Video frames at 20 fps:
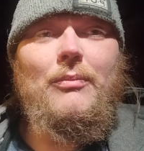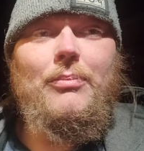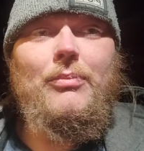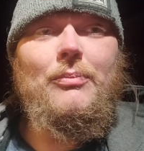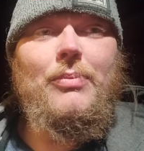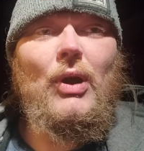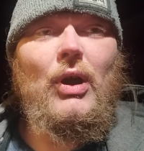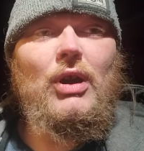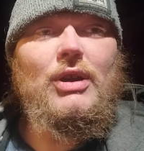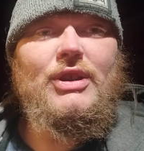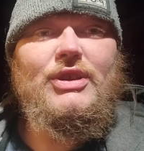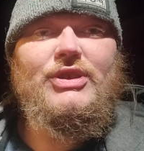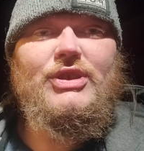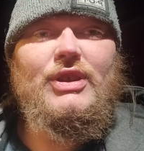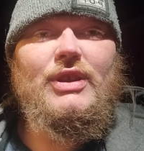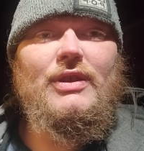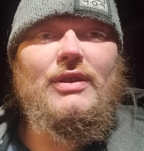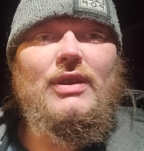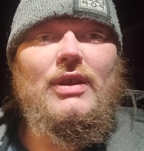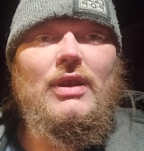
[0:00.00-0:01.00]
a
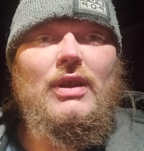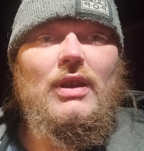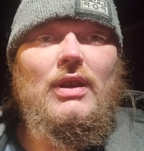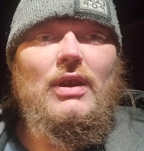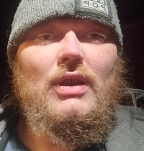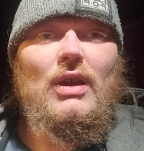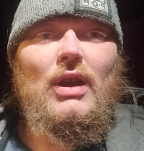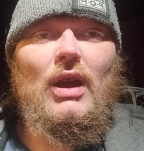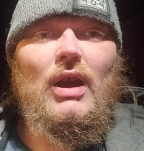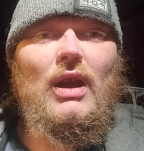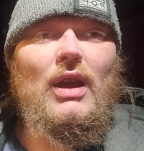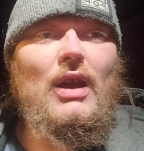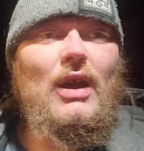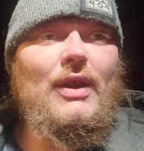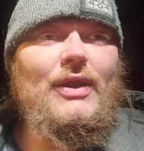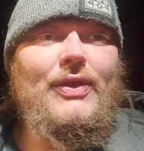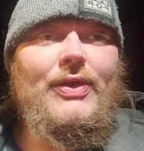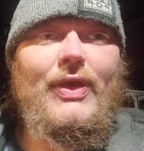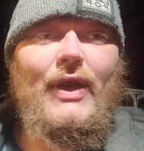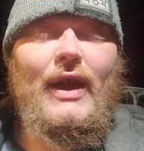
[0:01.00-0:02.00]
partisan
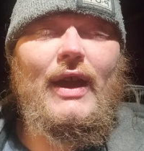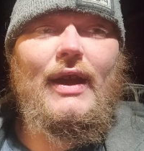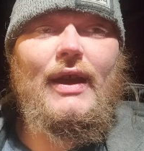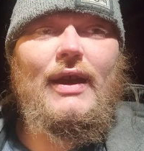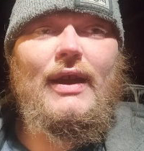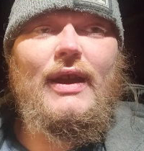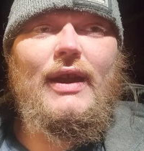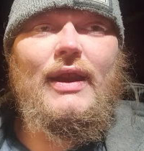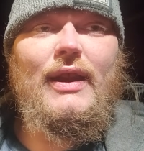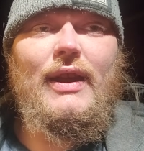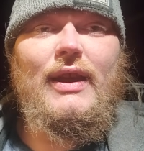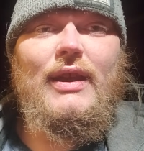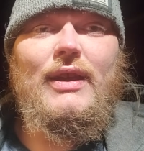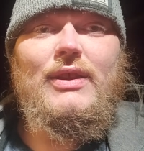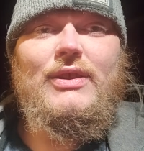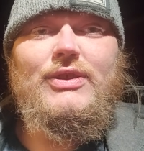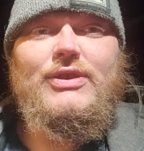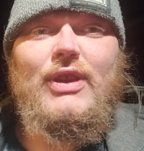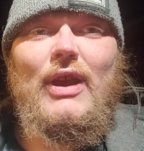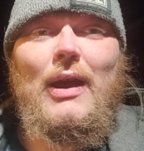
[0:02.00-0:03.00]
thing. It
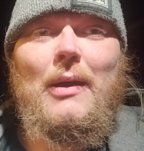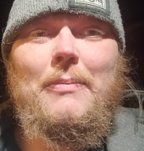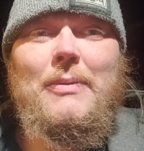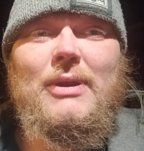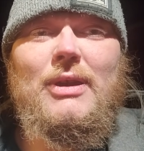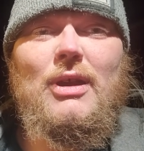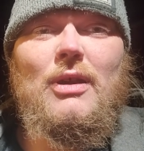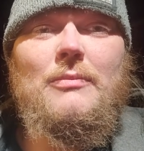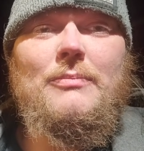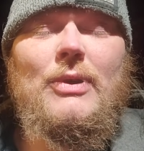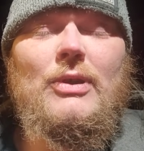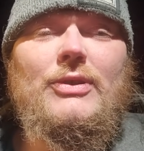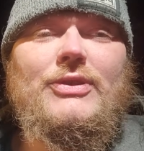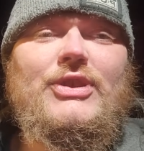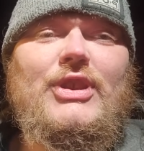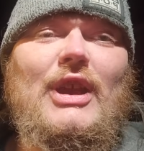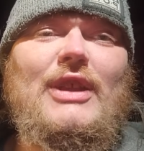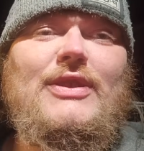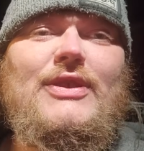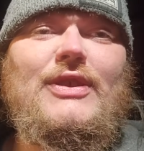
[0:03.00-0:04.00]
is happening on both
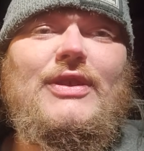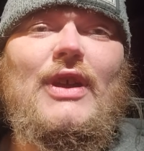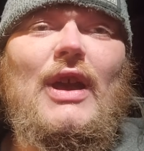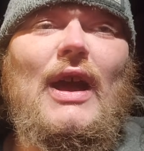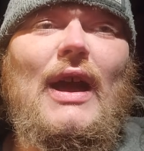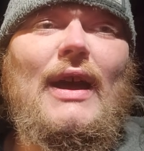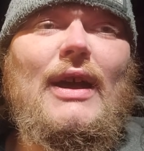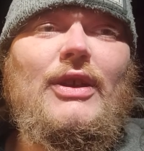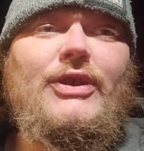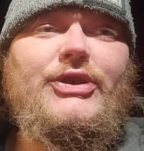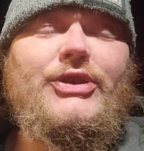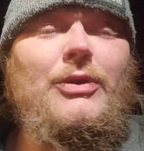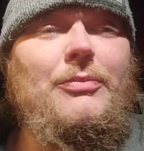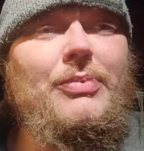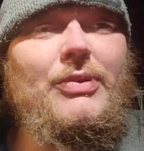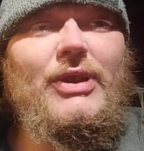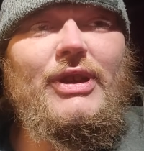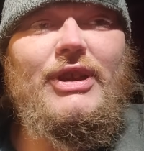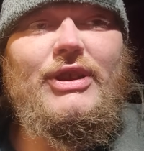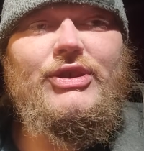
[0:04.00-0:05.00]
sides of the aisle. So
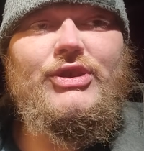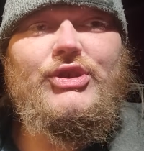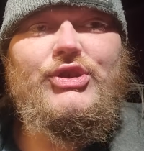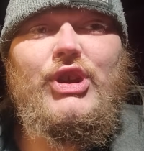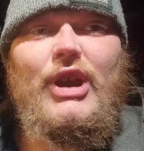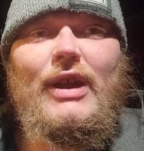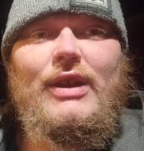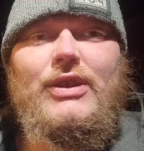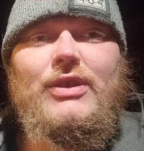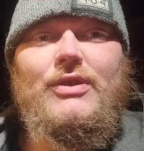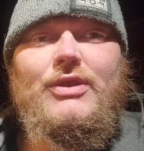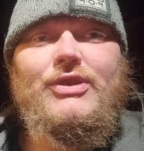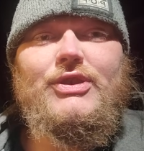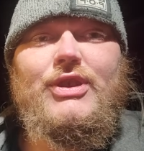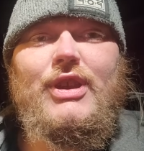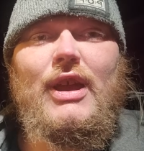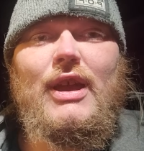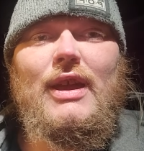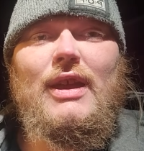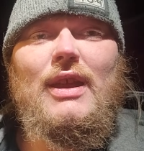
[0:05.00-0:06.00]
please check your
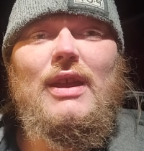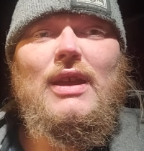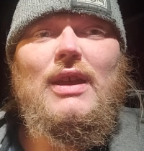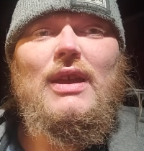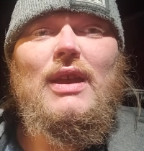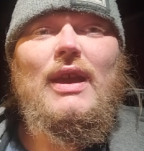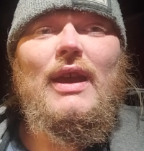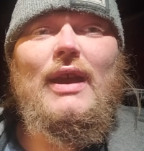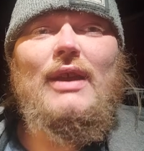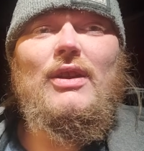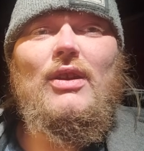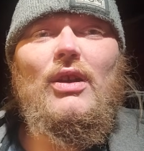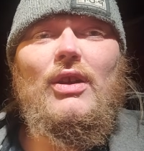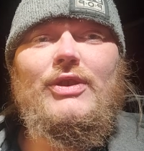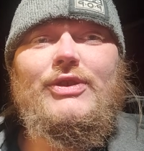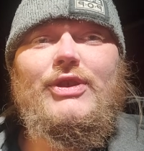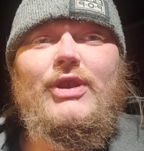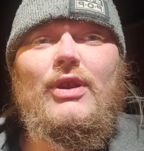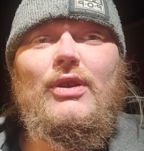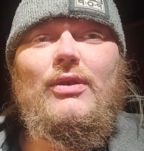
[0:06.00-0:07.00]
state, and
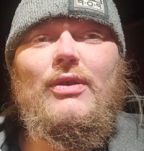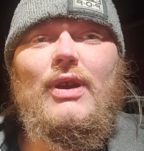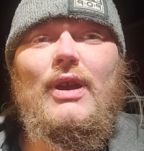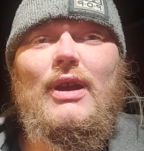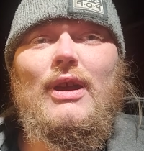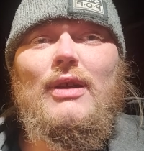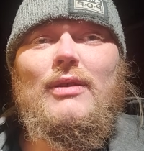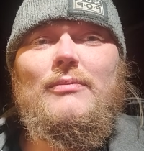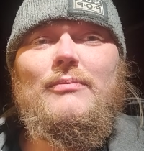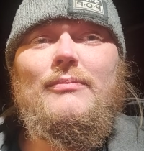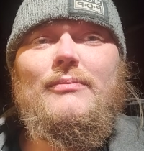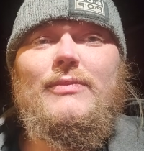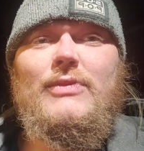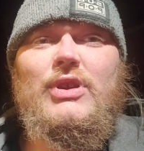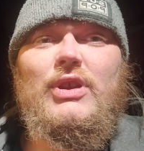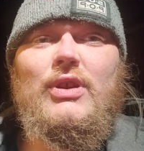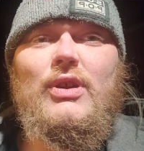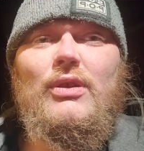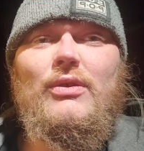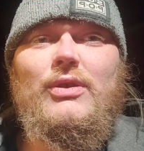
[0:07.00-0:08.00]
also
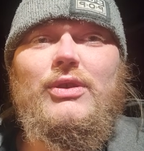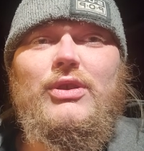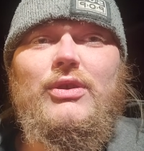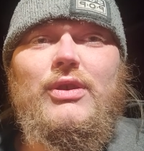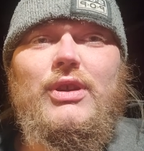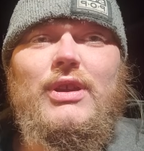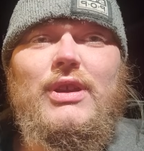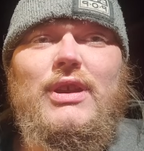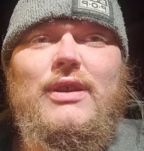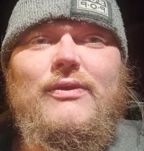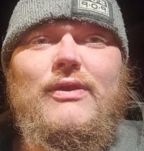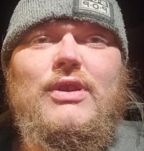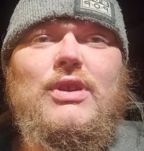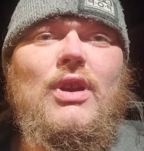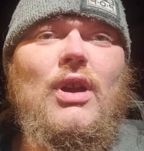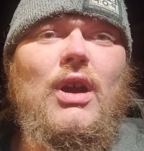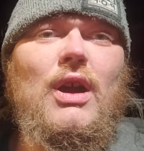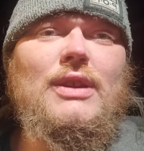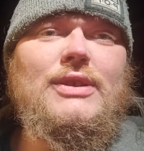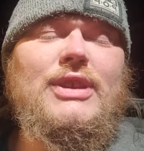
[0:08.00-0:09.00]
you can even
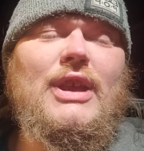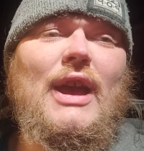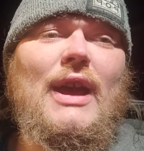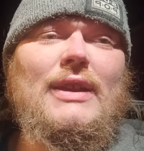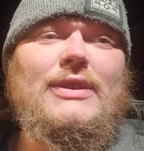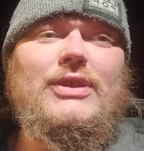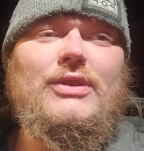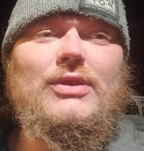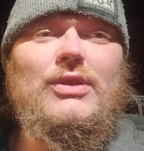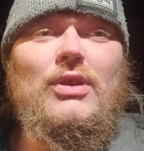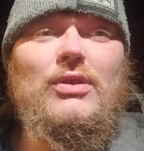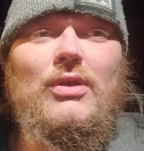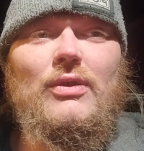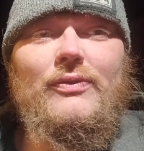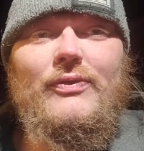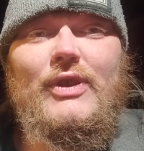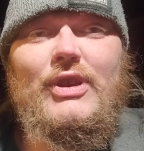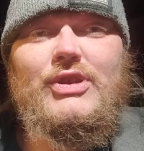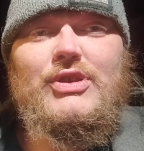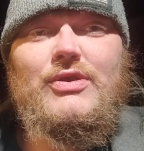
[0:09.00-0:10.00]
contact your local
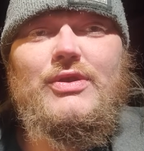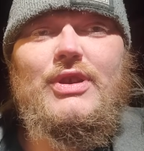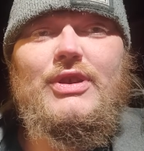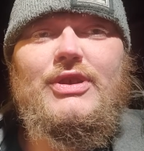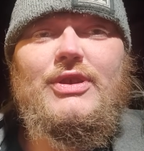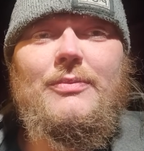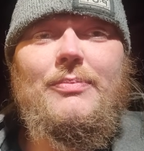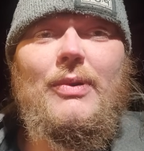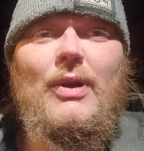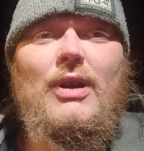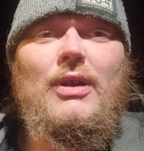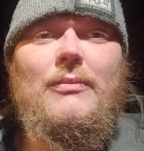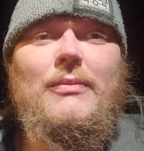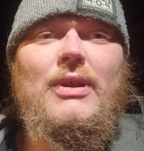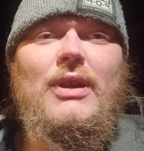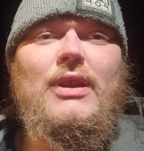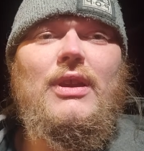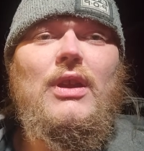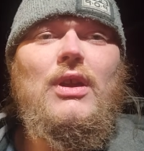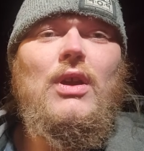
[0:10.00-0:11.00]
fisheries
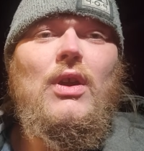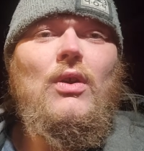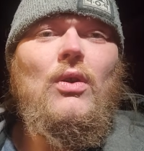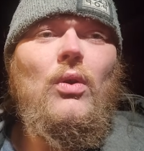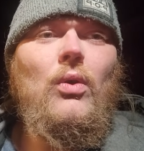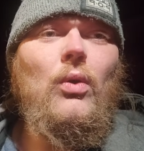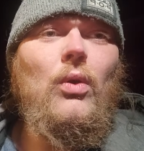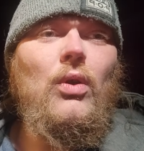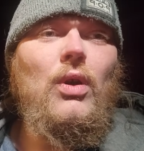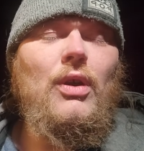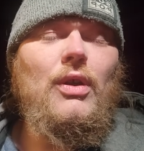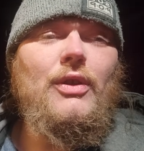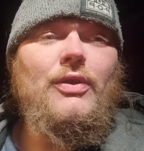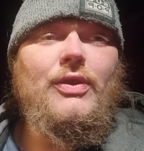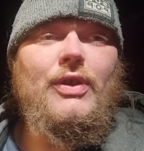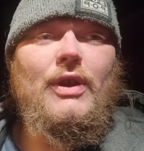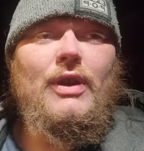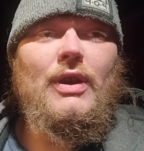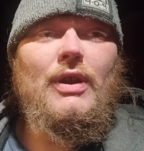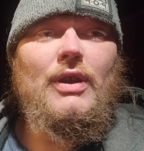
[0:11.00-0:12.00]
department or
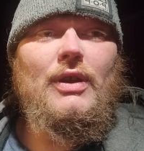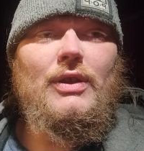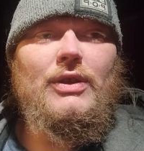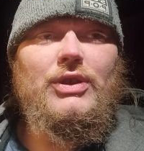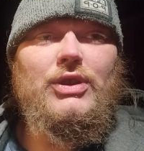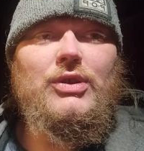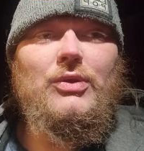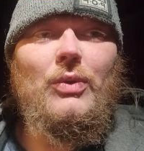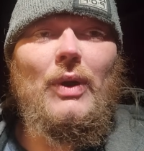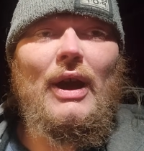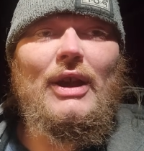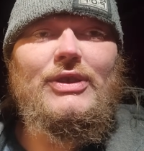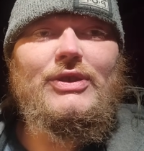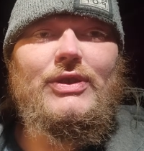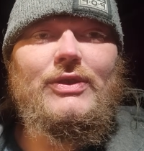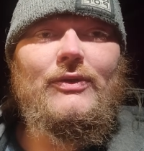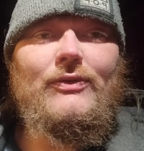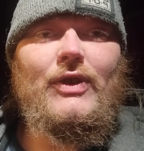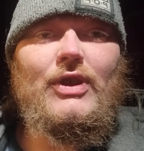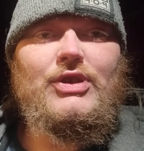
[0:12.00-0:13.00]
the
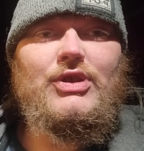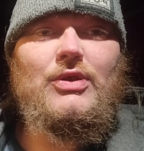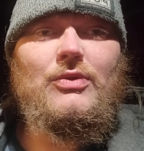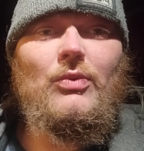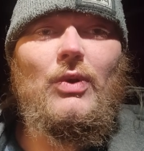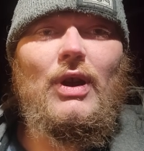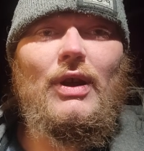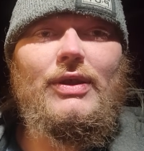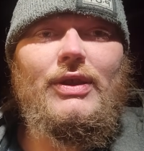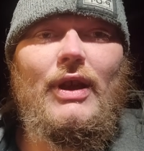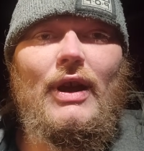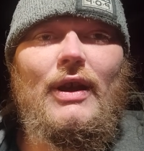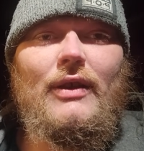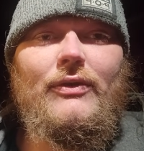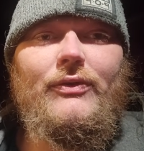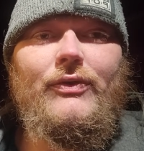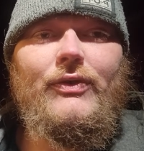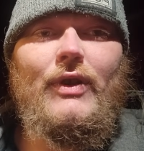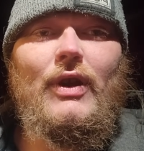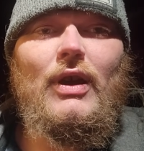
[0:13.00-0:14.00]
U.S. Fish and
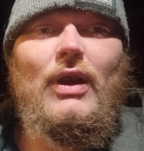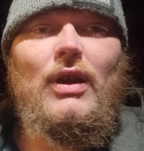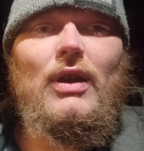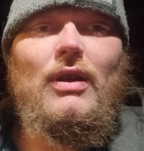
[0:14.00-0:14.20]
Wildlife